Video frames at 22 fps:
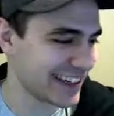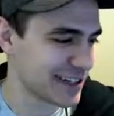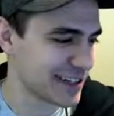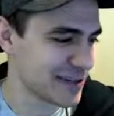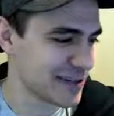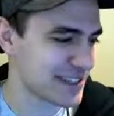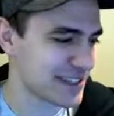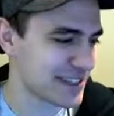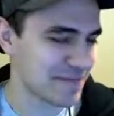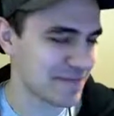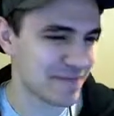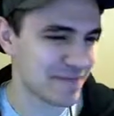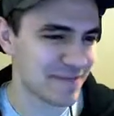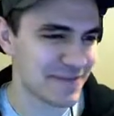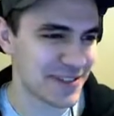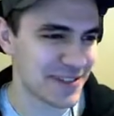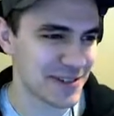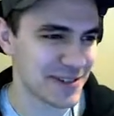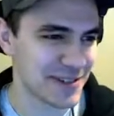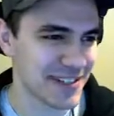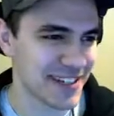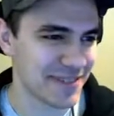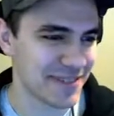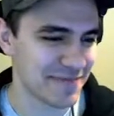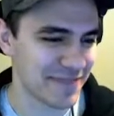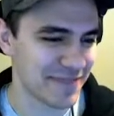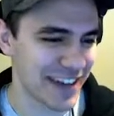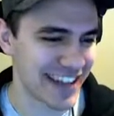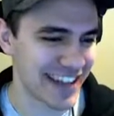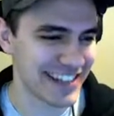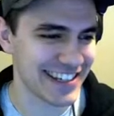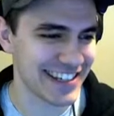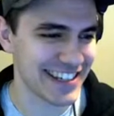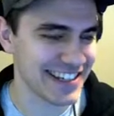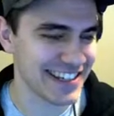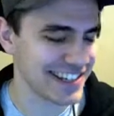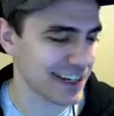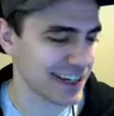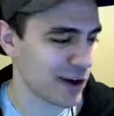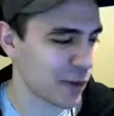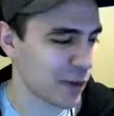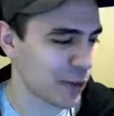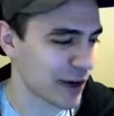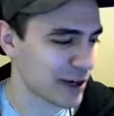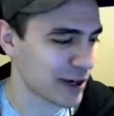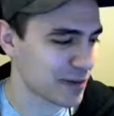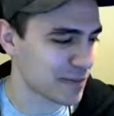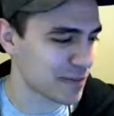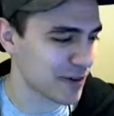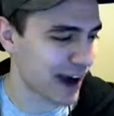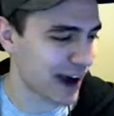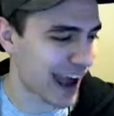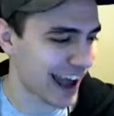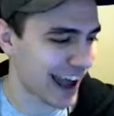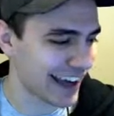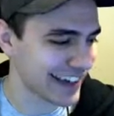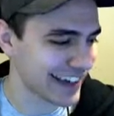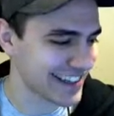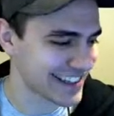Do some it's like a weird brag.